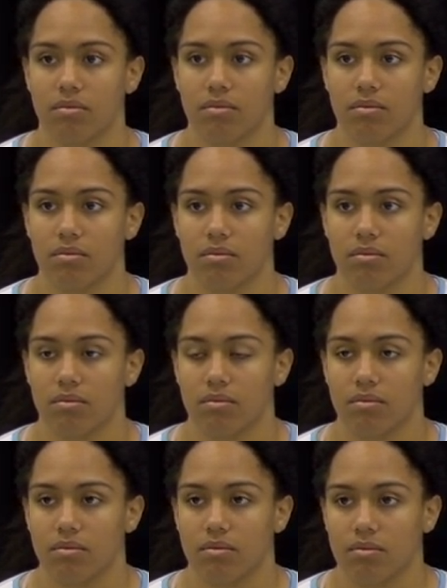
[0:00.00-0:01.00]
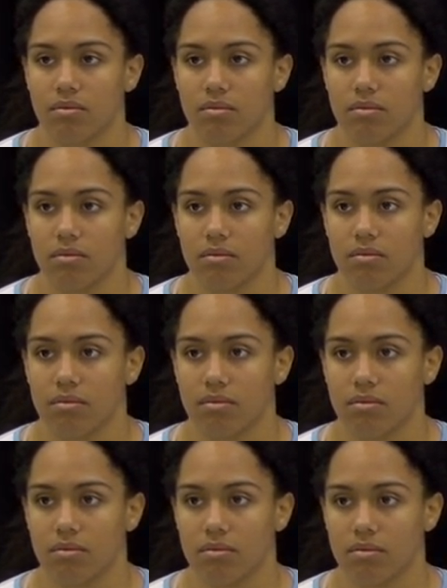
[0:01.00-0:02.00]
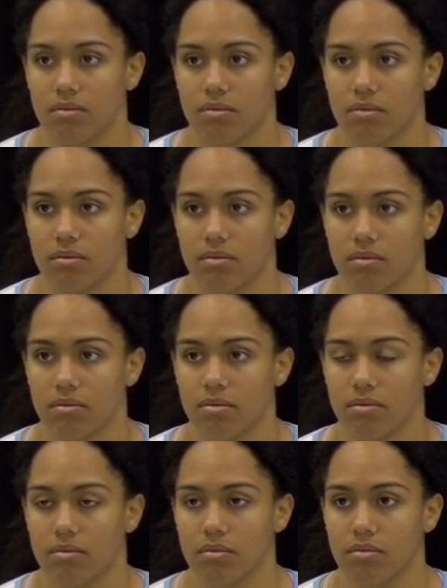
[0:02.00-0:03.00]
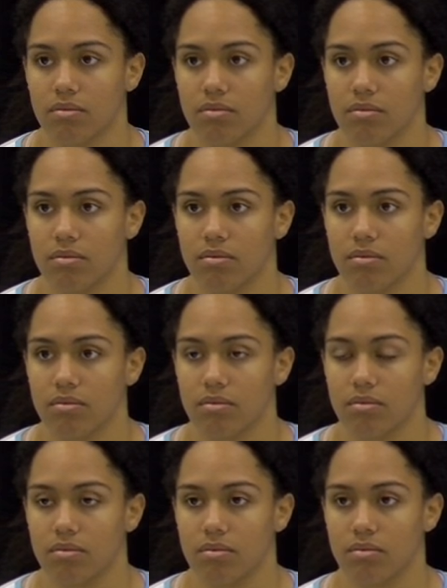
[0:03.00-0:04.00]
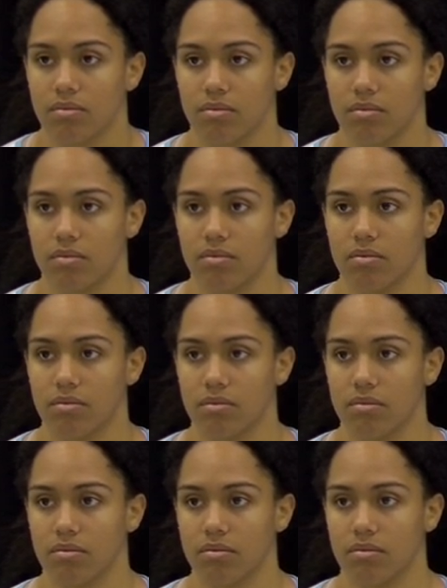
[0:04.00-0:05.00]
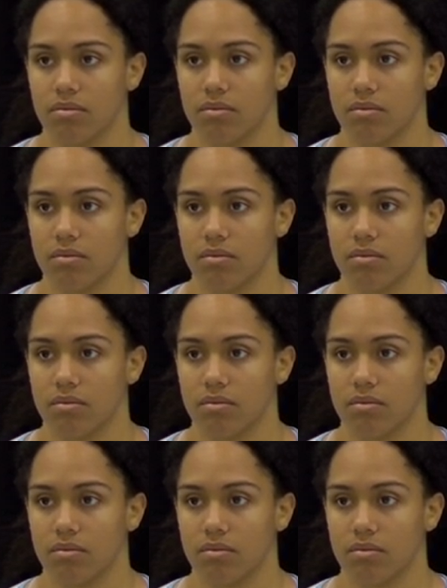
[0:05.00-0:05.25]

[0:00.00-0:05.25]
No words are spoken by the person on screen.